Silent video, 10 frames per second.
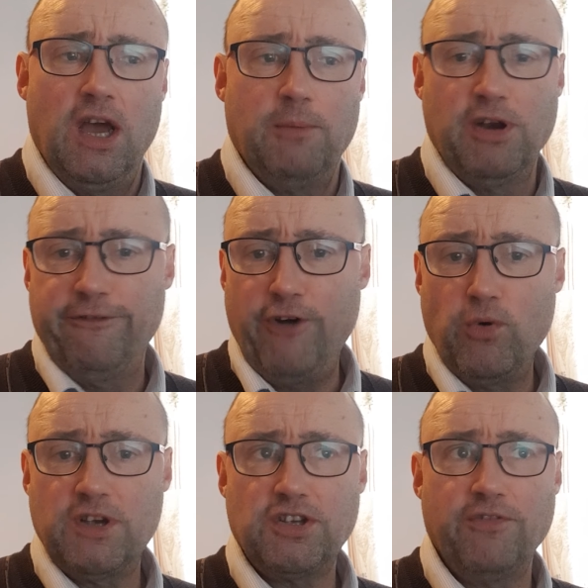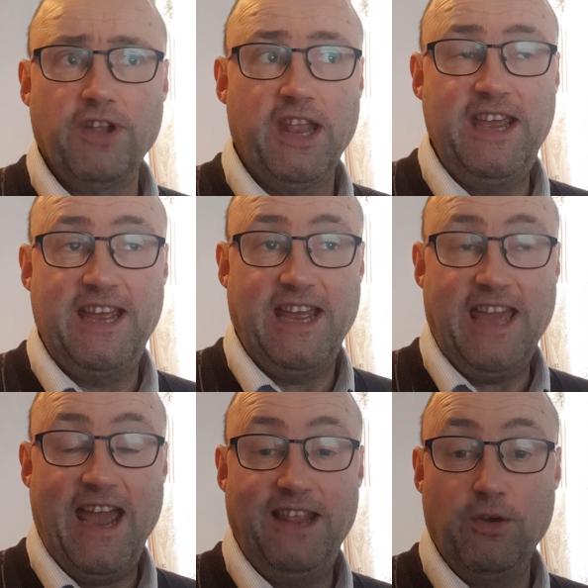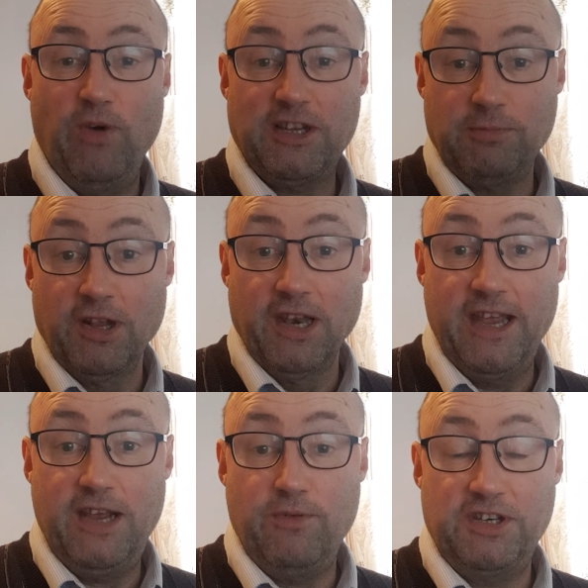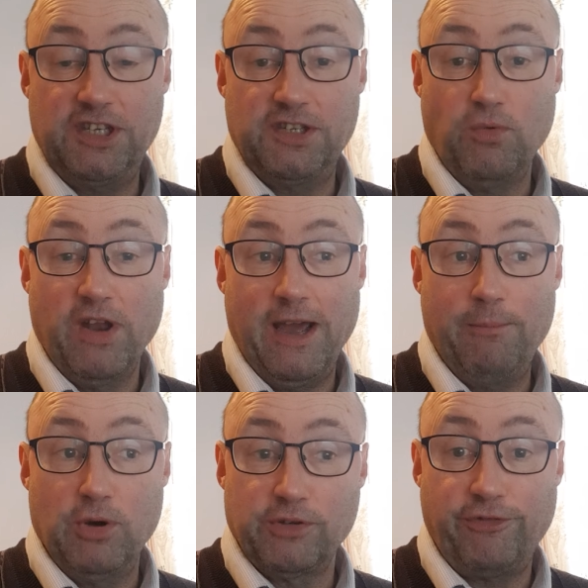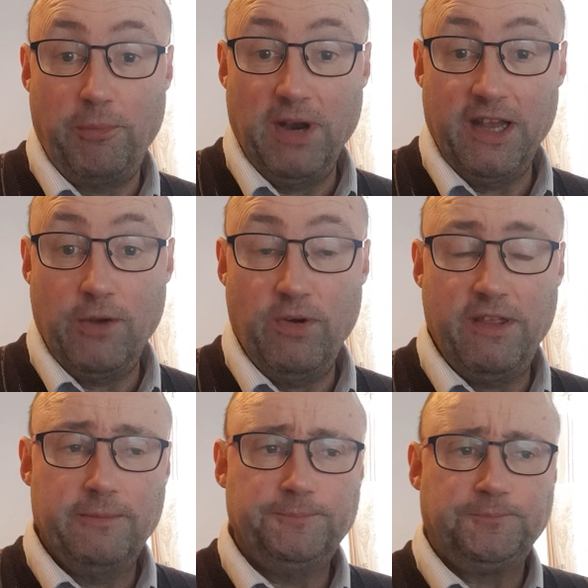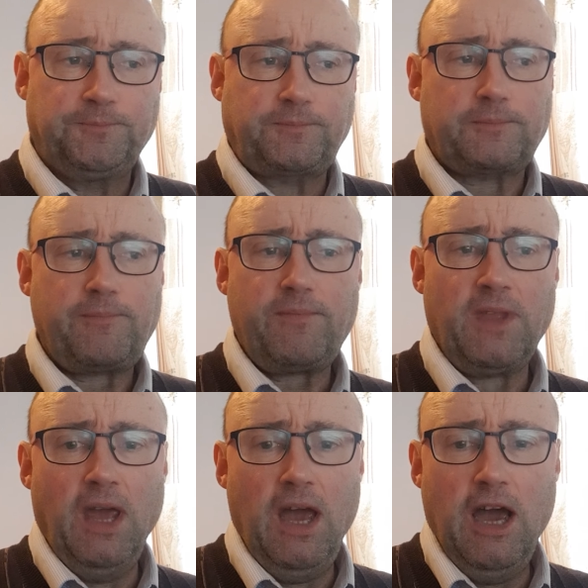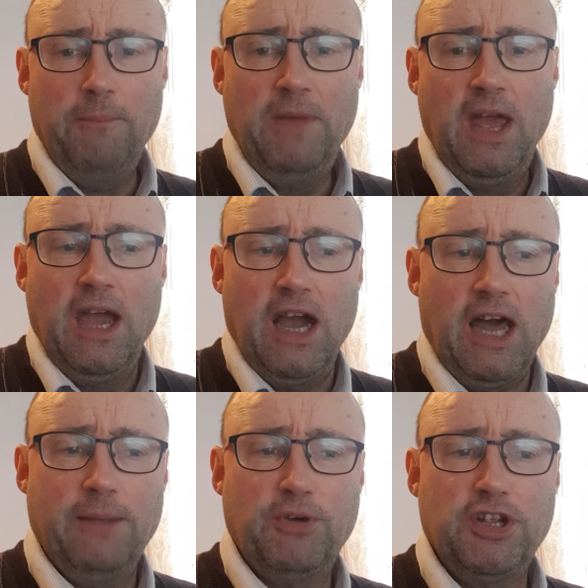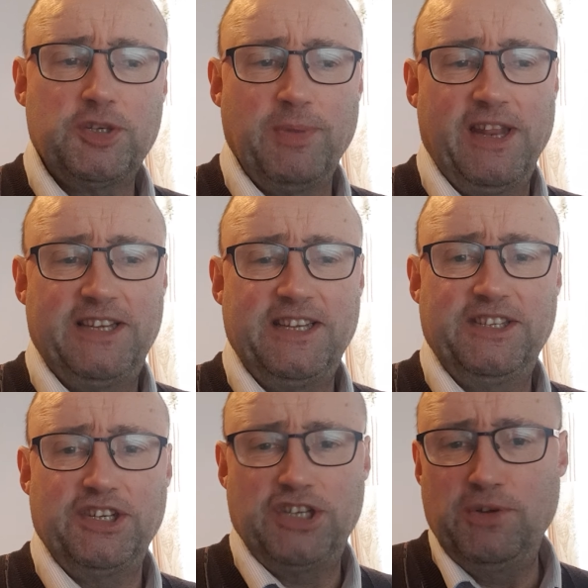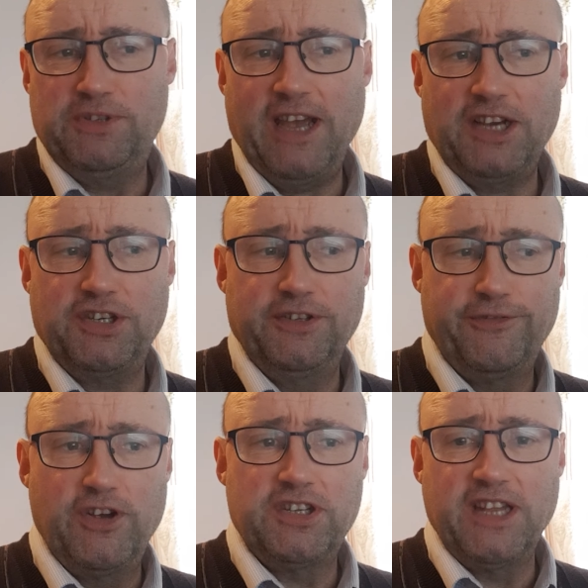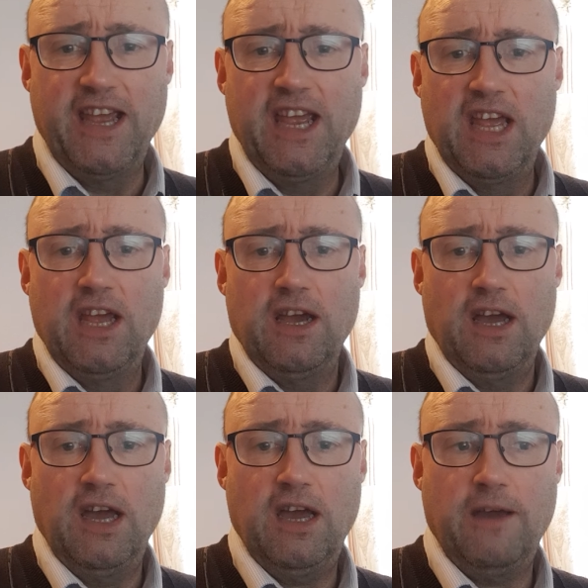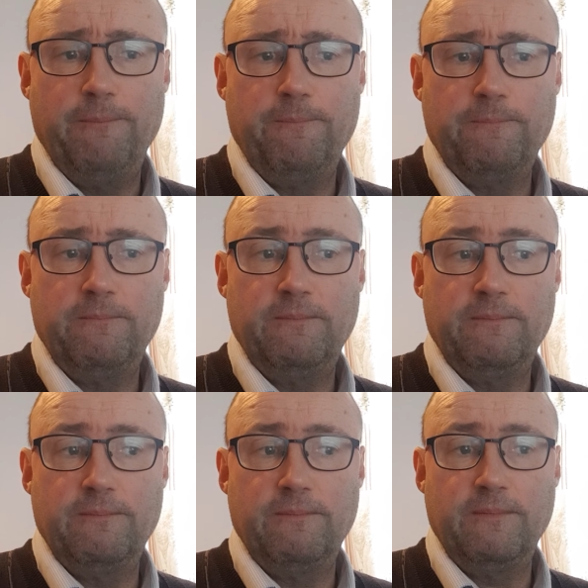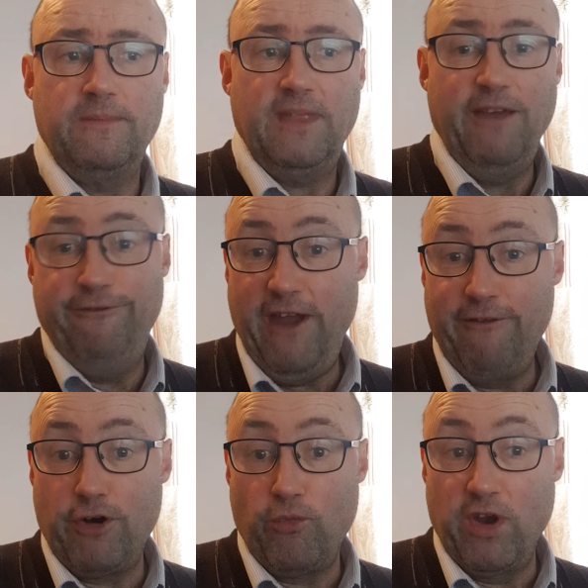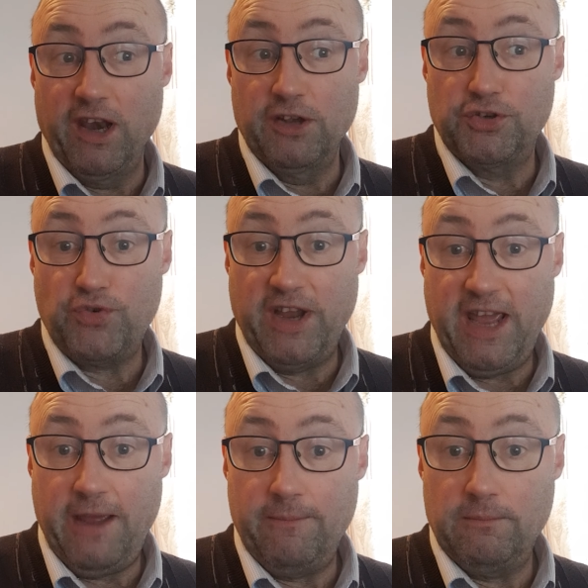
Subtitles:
I'm going to focus on the league again, the Westmoreland League, which is the one I'm most familiar with. I'm going to split this into two sections. Firstly, in favour of win-lose cricket.